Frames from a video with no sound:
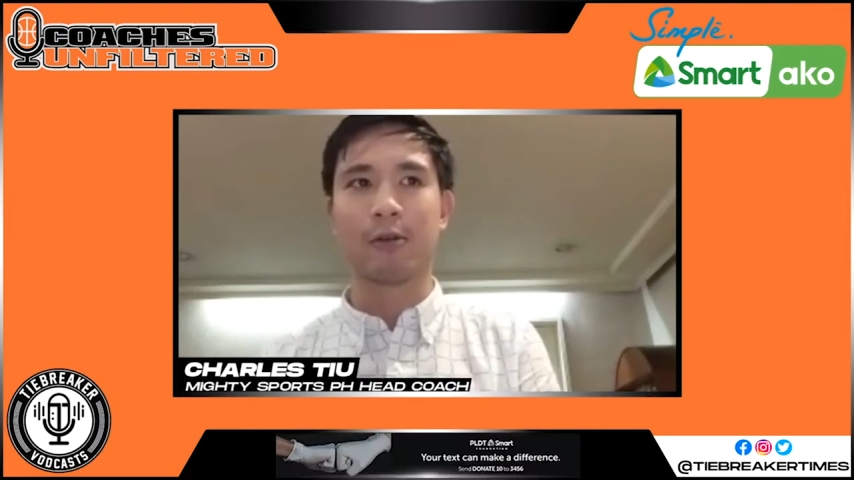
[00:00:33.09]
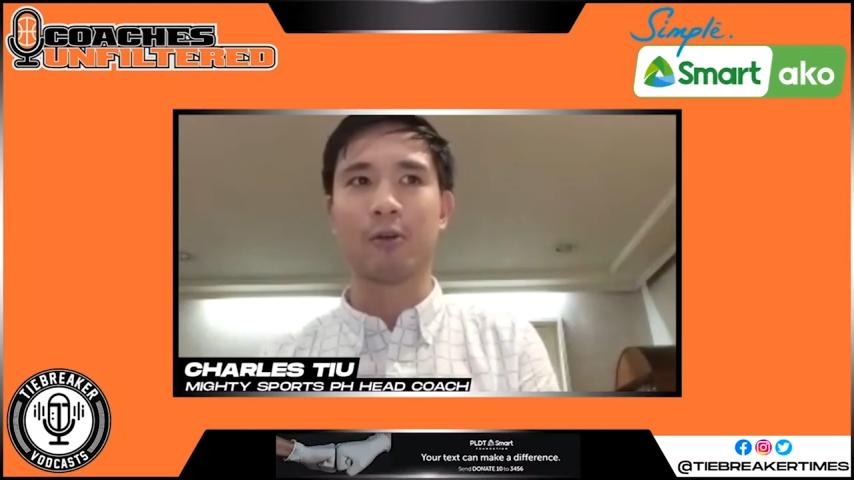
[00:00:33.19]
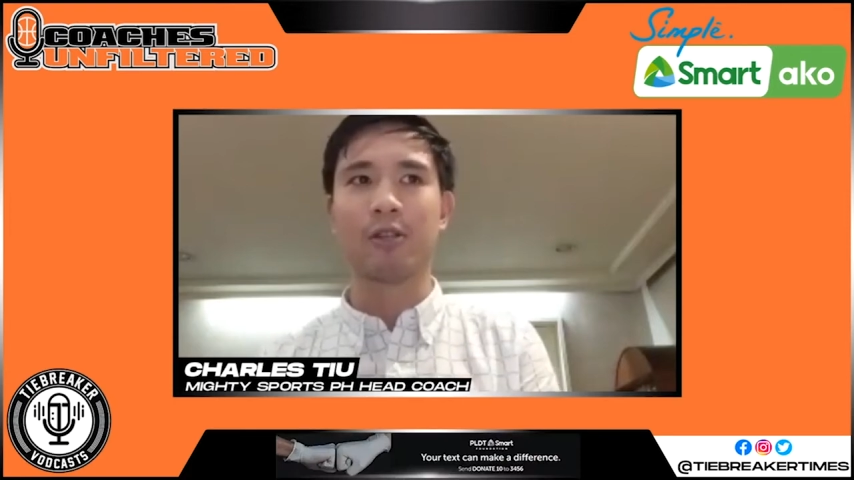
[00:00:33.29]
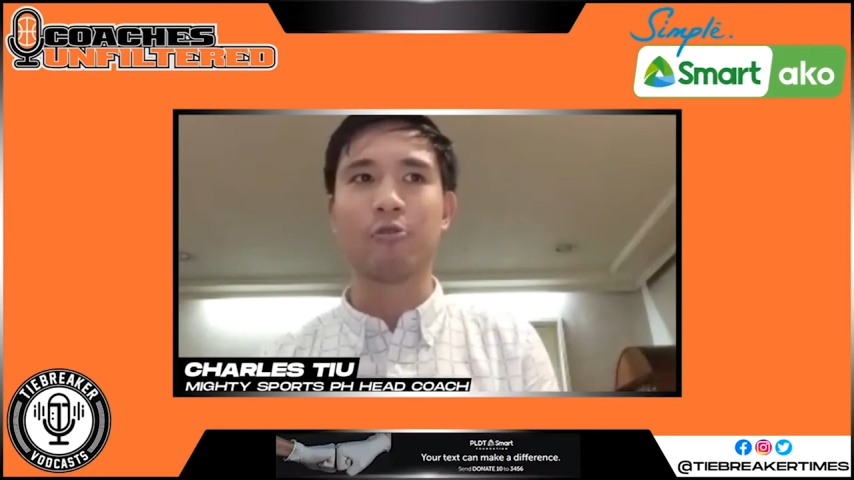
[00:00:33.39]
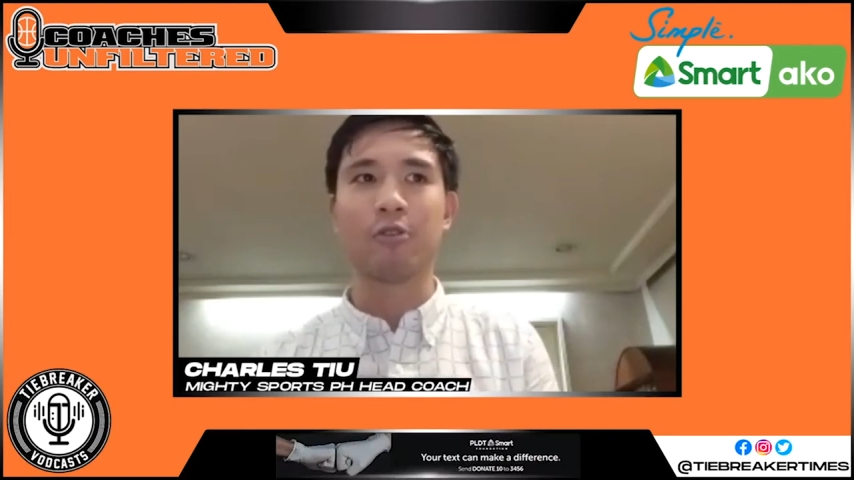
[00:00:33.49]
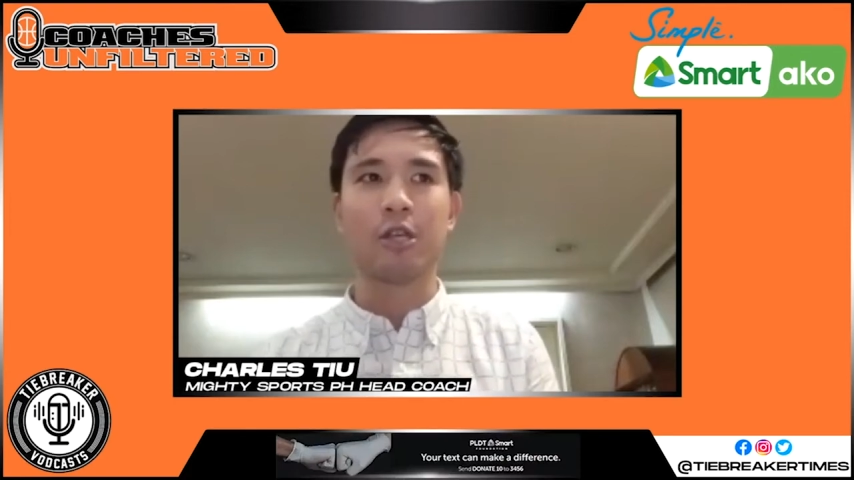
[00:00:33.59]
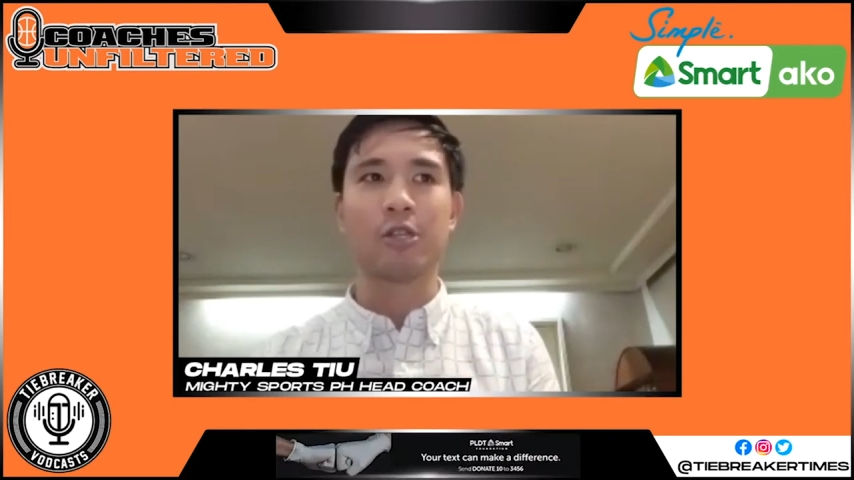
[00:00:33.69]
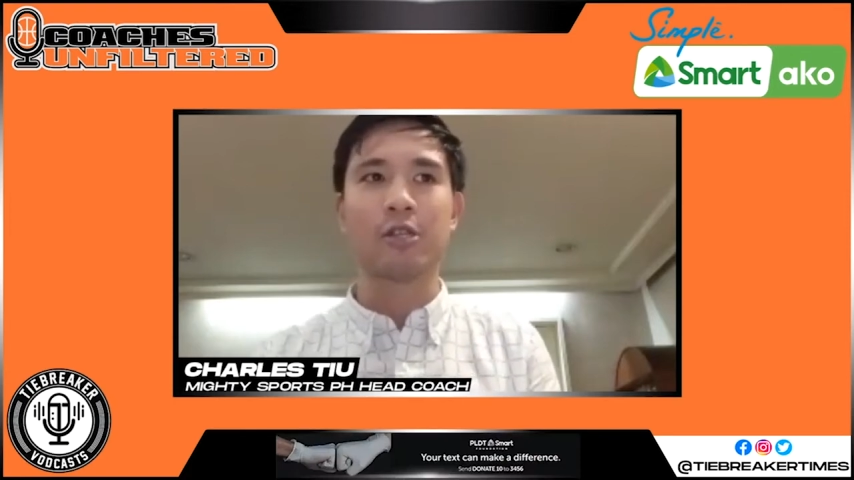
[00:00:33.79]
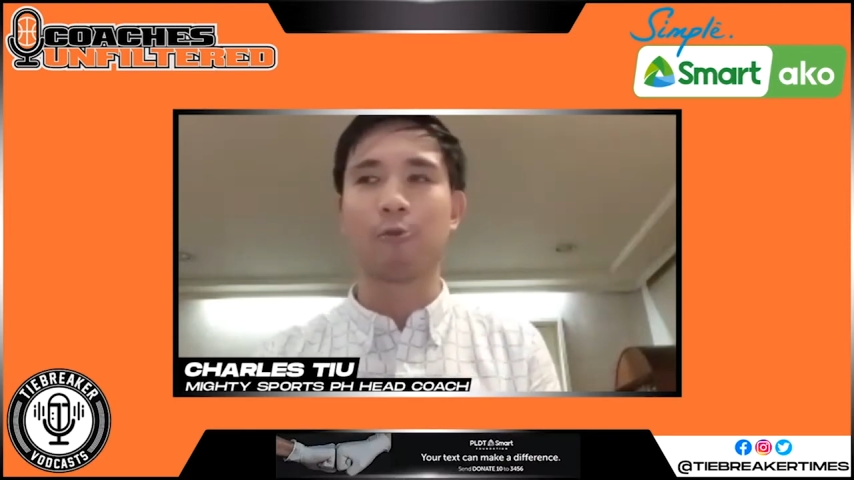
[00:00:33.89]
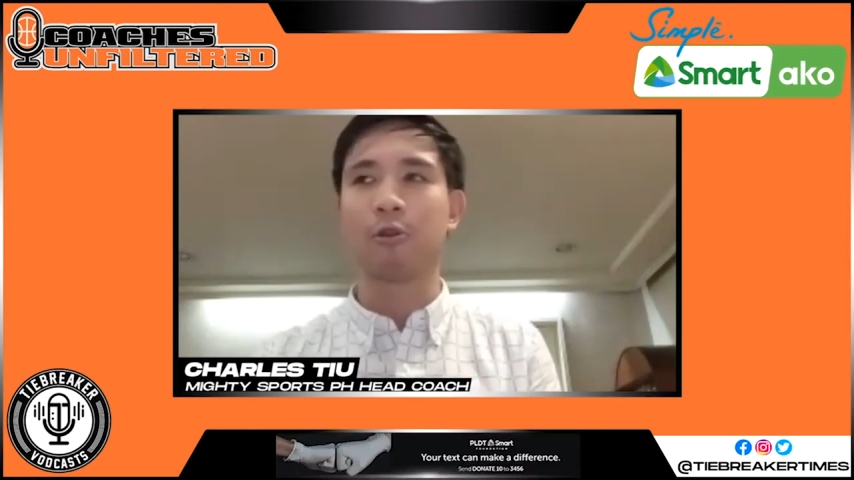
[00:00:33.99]
Or what do you teach
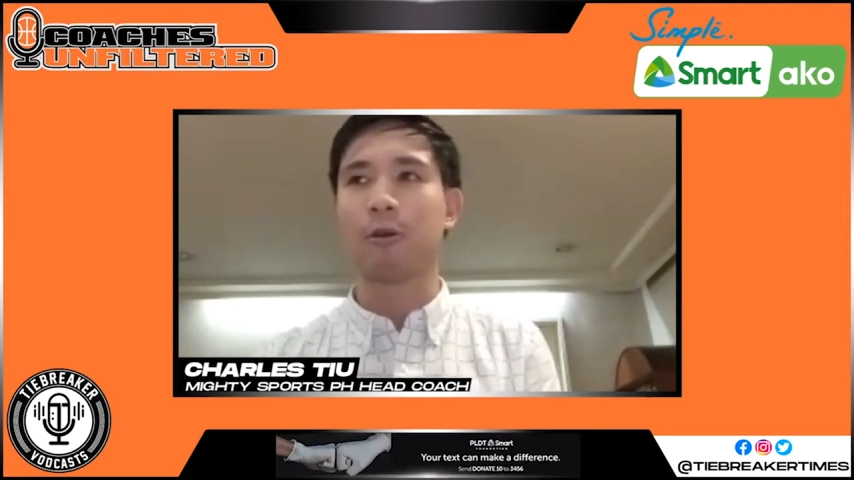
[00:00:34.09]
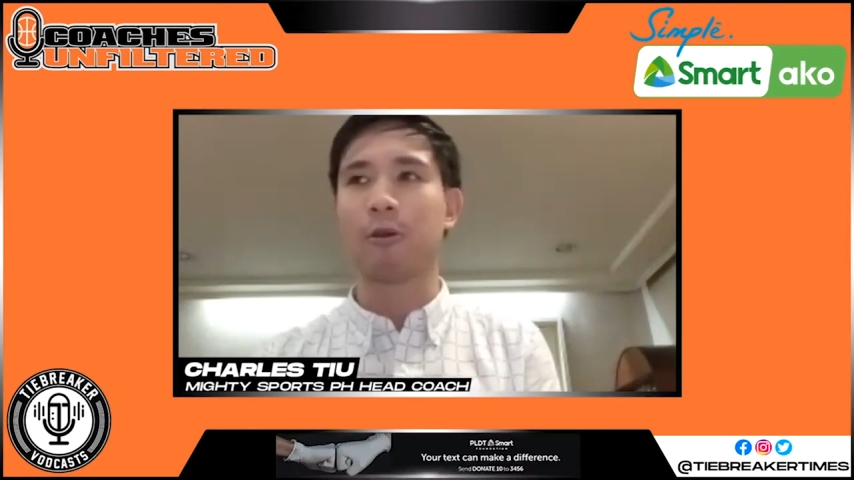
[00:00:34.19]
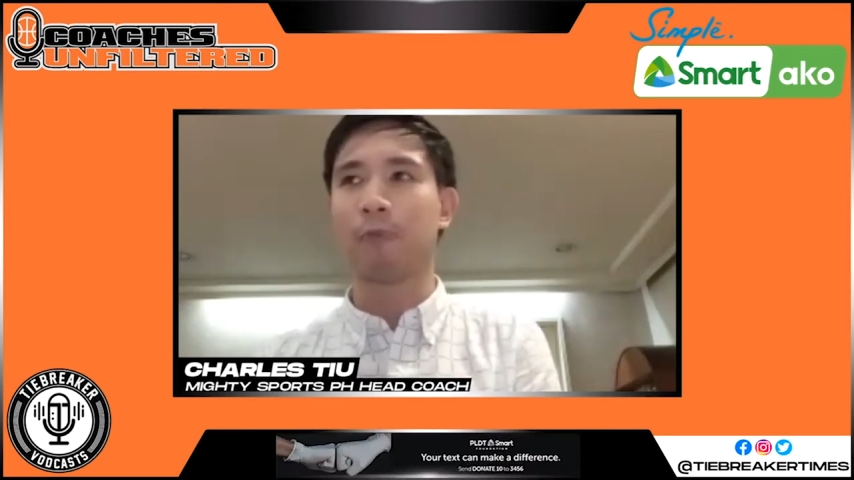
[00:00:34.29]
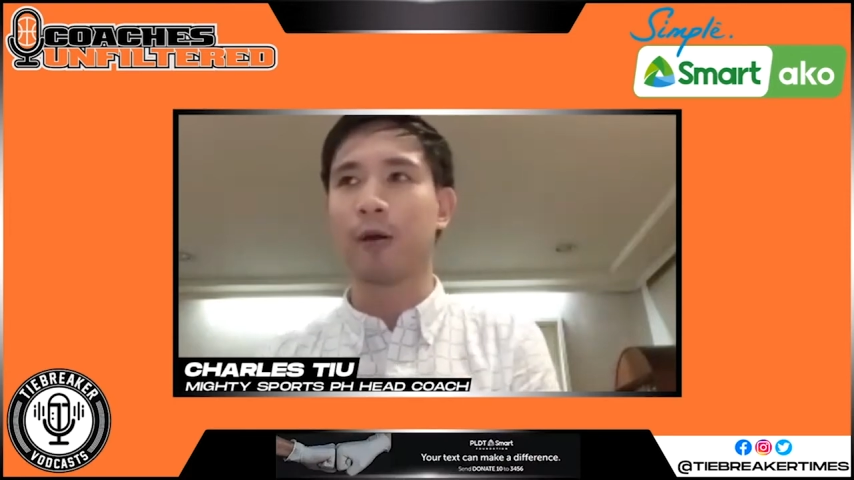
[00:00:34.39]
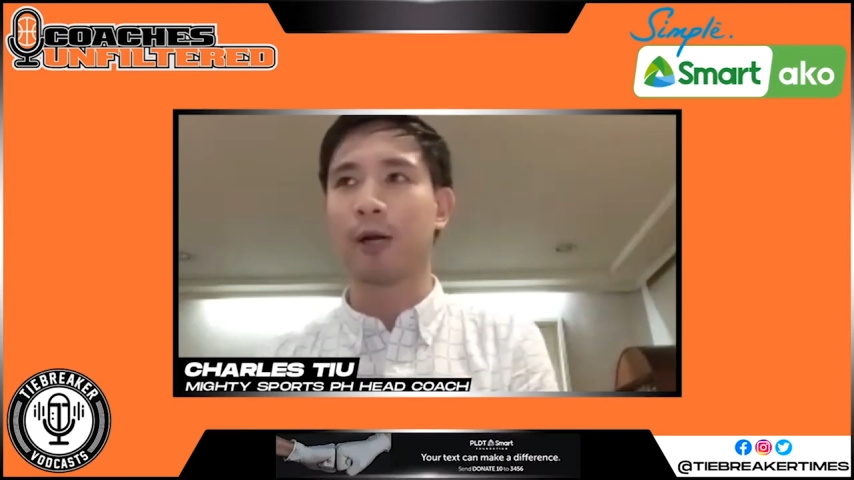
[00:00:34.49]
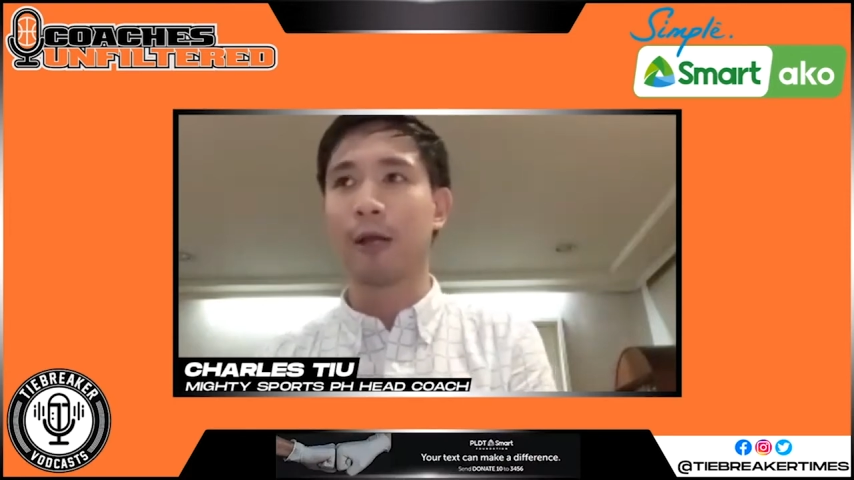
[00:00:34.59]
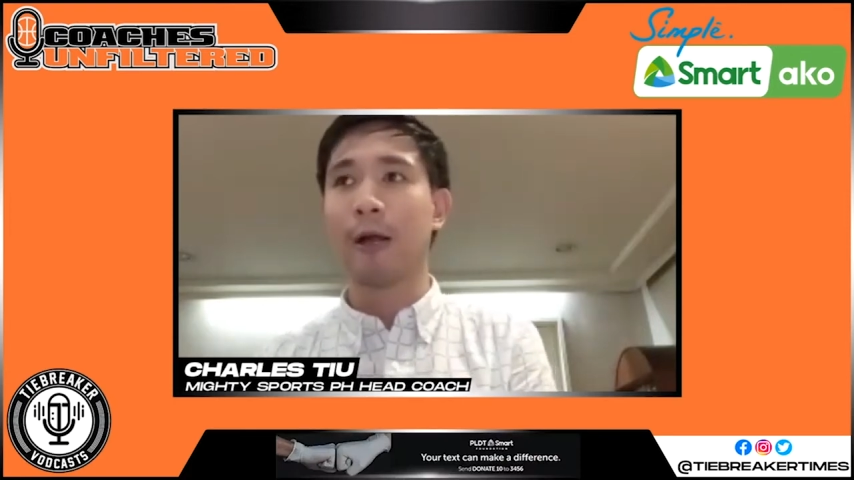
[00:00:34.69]
them? What do you impart